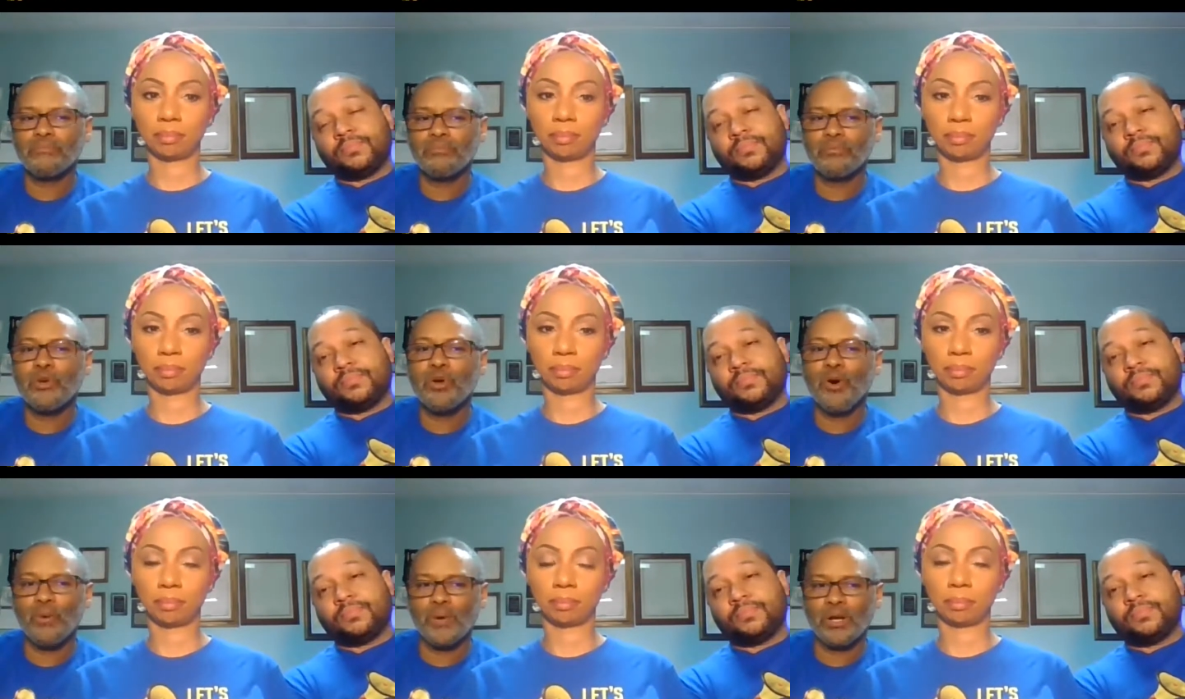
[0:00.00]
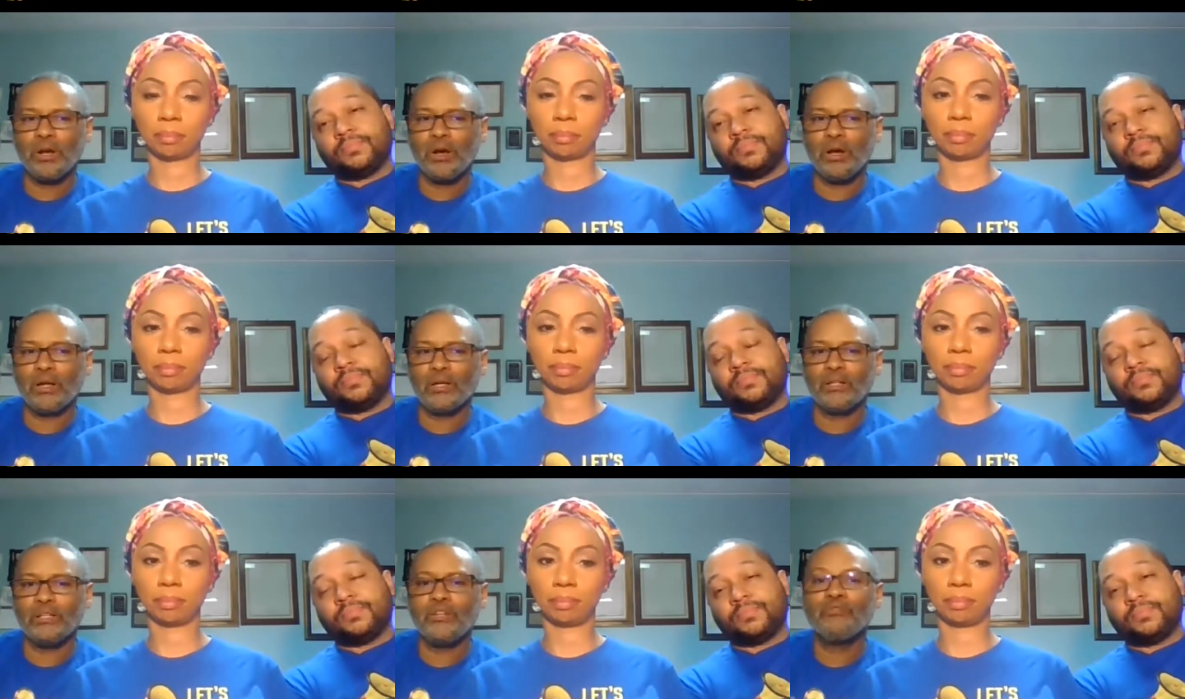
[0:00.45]
Speaker 1: going on,
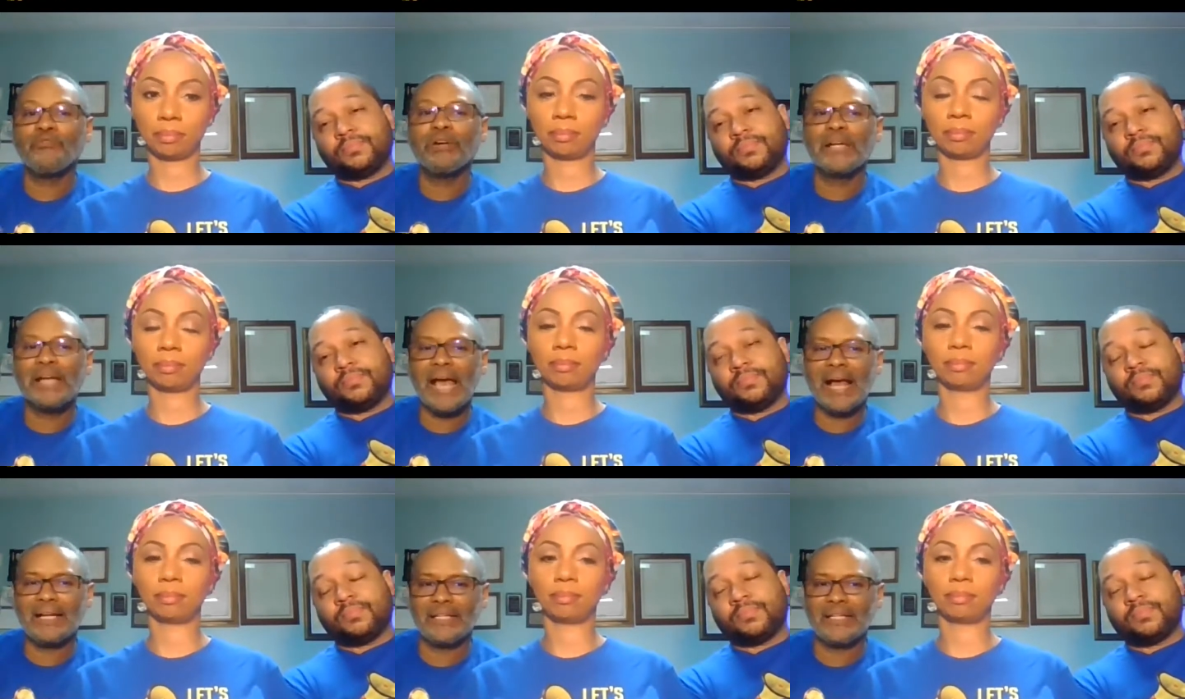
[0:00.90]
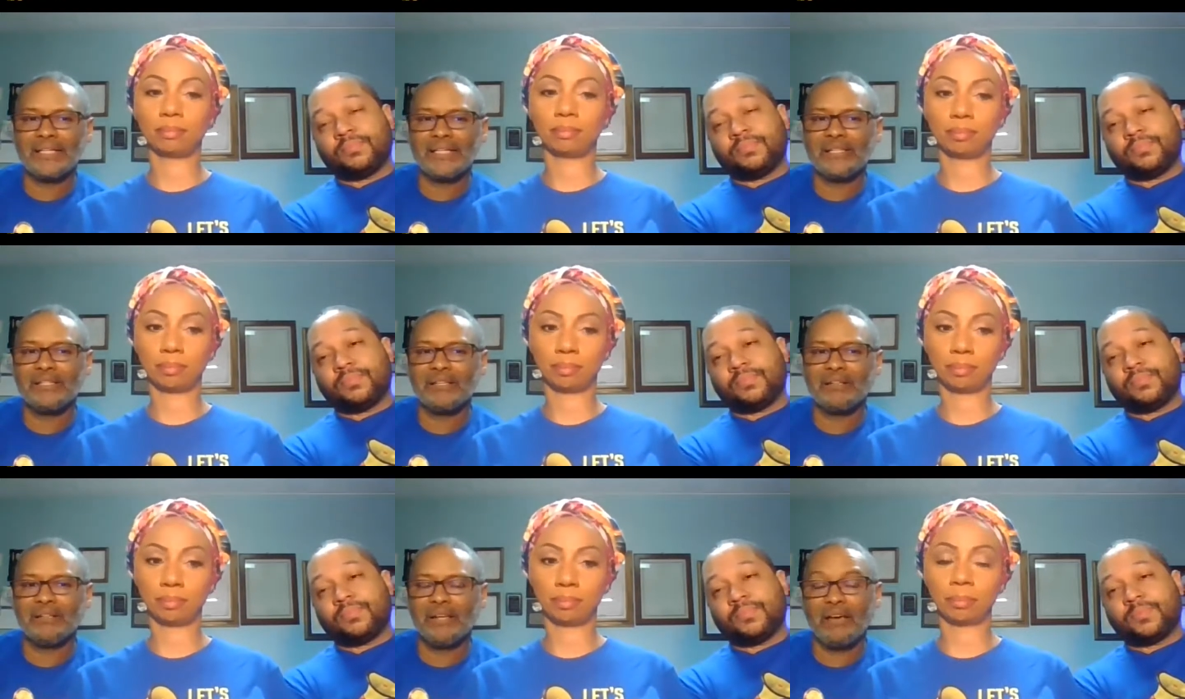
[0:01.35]
the mm.
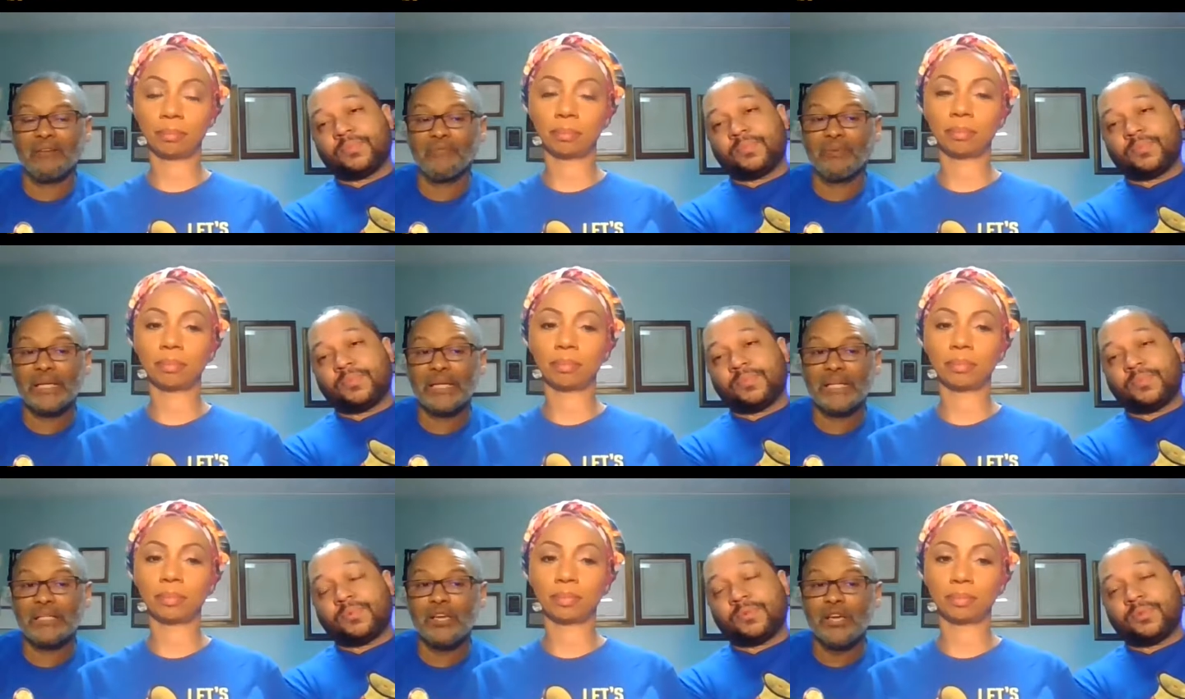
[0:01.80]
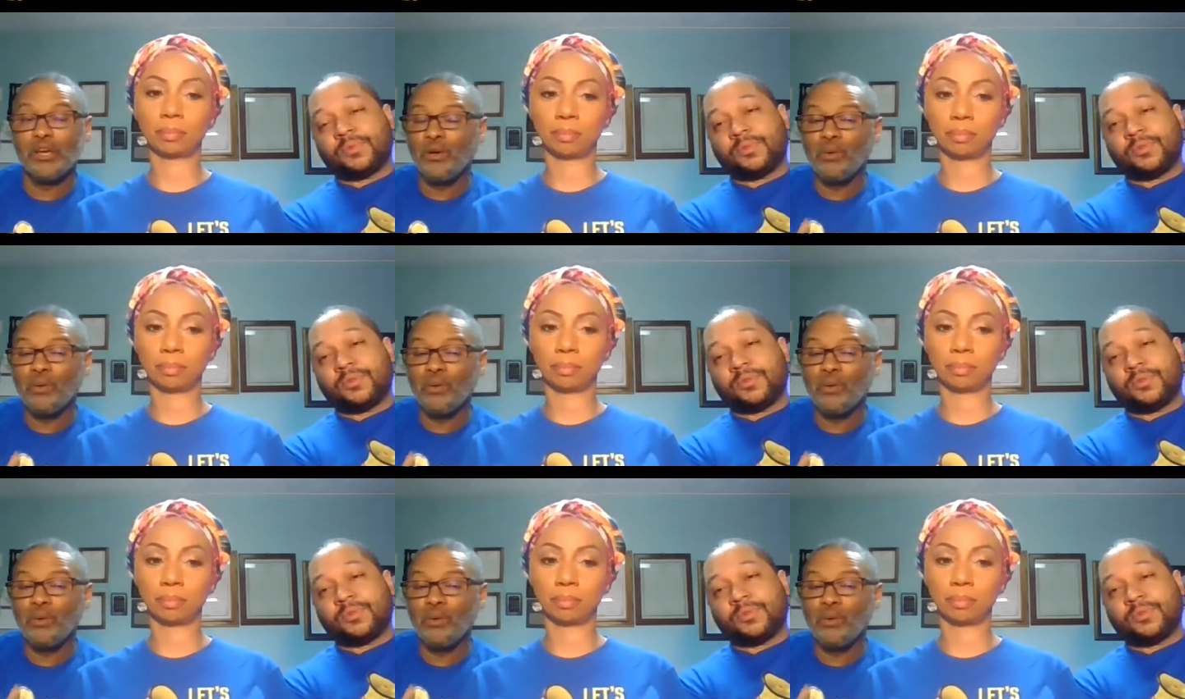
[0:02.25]
realities of life. Because mm-hmm.